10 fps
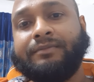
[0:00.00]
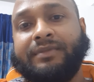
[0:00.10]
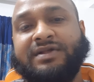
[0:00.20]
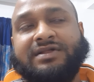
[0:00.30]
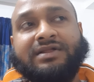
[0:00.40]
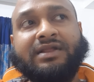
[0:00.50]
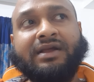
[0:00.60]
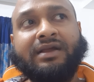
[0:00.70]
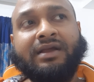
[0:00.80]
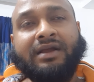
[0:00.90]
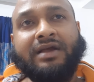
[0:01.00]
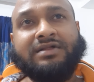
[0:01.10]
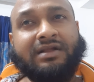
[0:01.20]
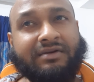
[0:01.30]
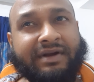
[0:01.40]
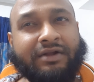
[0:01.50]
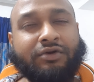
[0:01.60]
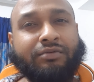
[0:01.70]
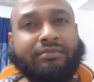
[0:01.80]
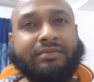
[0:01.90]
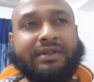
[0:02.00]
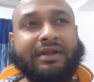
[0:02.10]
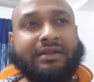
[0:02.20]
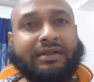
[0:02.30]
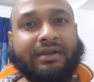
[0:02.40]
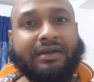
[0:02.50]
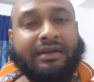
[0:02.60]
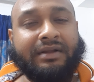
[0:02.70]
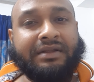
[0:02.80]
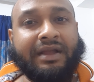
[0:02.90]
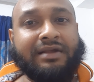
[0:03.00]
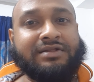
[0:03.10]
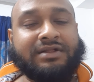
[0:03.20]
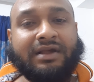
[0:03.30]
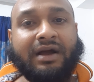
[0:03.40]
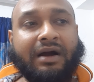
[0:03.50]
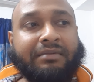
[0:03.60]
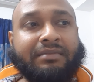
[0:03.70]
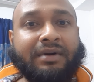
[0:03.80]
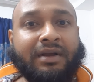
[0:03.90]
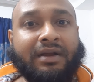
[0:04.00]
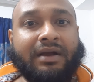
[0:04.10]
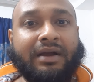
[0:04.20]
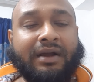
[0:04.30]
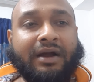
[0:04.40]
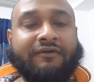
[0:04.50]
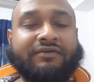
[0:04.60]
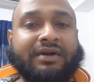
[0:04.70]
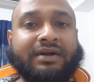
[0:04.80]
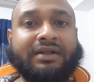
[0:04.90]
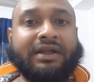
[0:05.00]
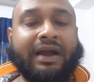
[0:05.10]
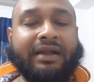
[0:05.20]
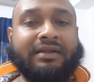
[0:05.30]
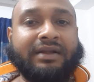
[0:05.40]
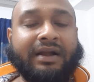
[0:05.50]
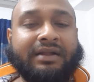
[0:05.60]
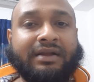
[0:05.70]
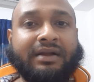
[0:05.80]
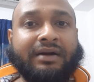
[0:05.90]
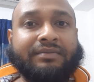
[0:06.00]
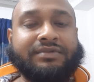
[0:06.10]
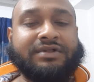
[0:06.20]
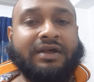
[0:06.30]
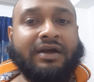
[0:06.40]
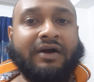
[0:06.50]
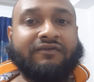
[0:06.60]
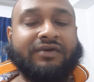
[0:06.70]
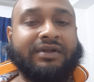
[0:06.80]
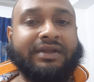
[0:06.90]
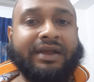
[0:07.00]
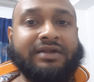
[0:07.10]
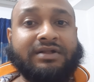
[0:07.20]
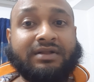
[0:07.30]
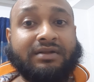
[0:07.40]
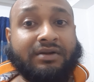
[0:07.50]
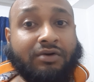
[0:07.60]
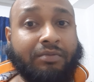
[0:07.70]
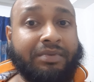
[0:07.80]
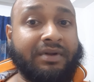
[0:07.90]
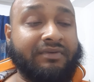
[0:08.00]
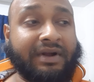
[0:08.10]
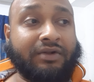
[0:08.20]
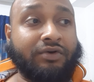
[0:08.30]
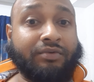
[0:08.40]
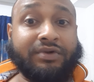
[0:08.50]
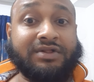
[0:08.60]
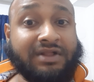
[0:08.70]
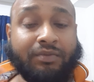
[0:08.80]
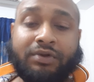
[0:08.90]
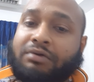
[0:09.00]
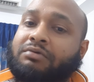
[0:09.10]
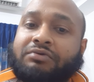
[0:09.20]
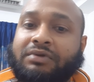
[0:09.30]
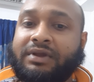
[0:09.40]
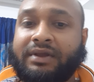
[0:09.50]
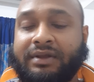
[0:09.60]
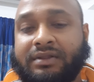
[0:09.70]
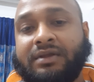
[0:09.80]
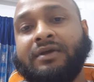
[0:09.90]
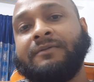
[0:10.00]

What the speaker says: is it random that days come after night comes after day? Is it completely random, or is someone controlling it?